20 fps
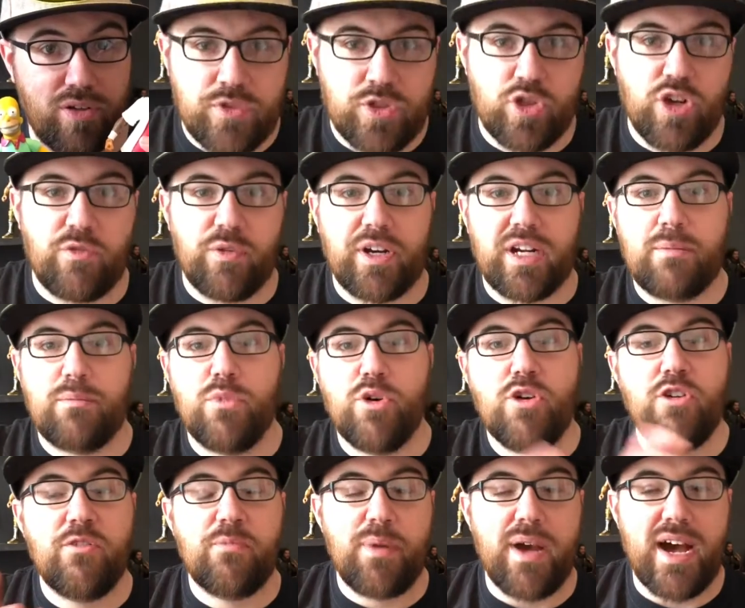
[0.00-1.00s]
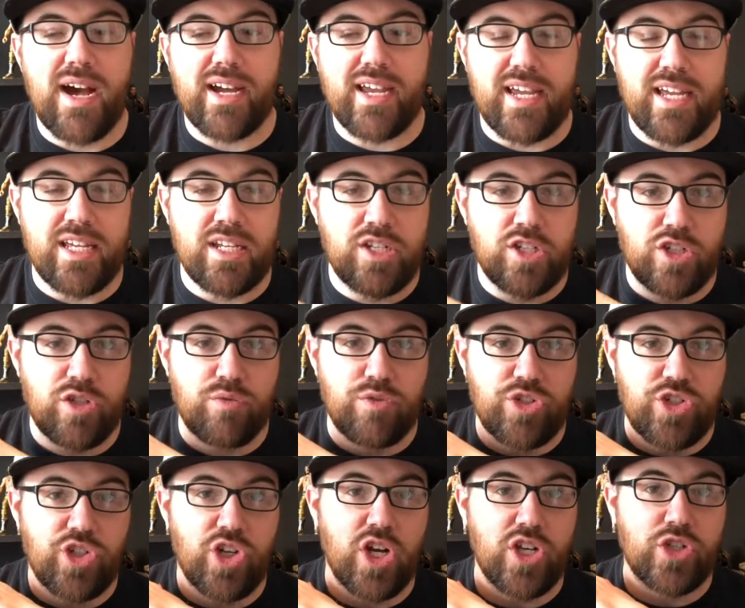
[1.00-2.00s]
So if we're gonna move back into
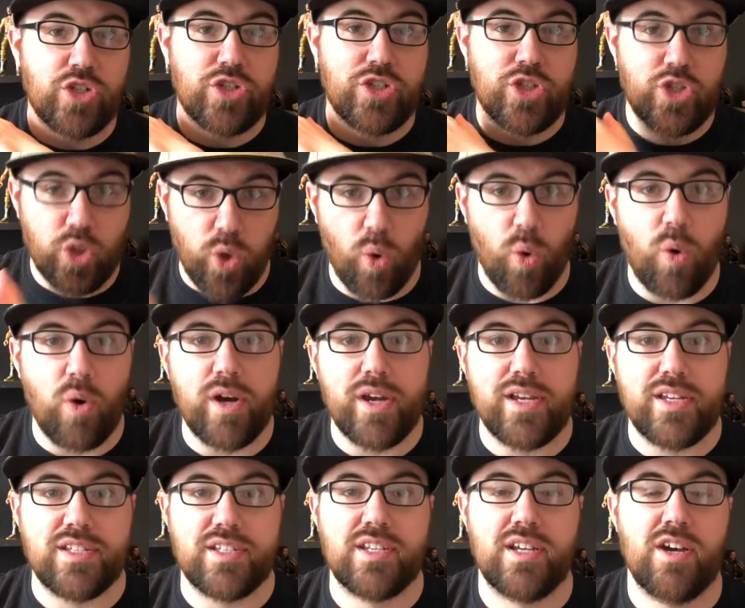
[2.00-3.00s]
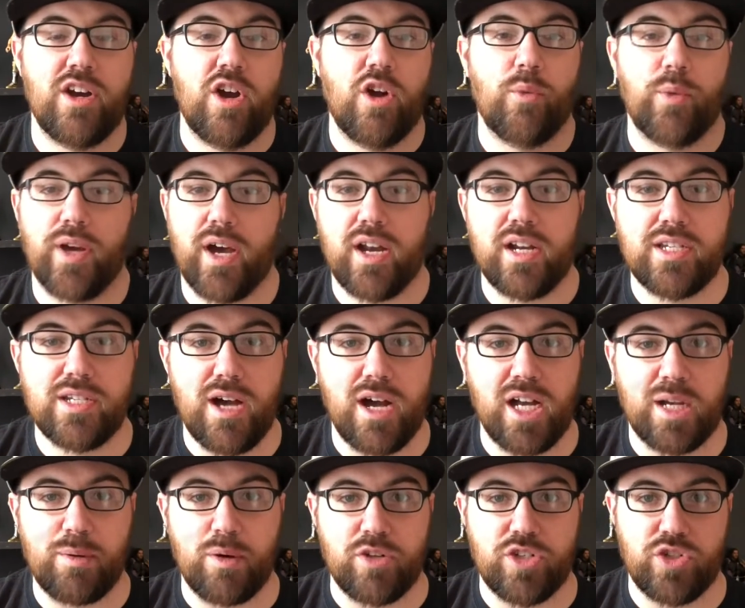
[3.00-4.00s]
just toys, we gotta talk
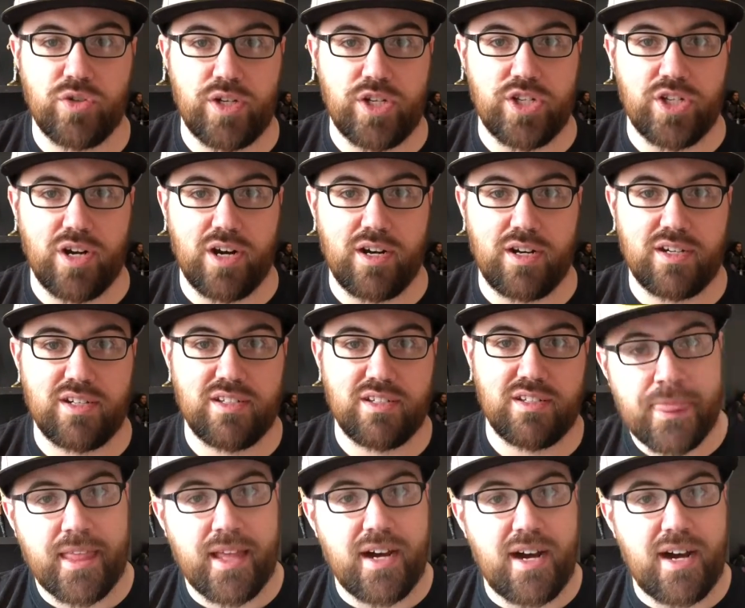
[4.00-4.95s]
about Street Sharks.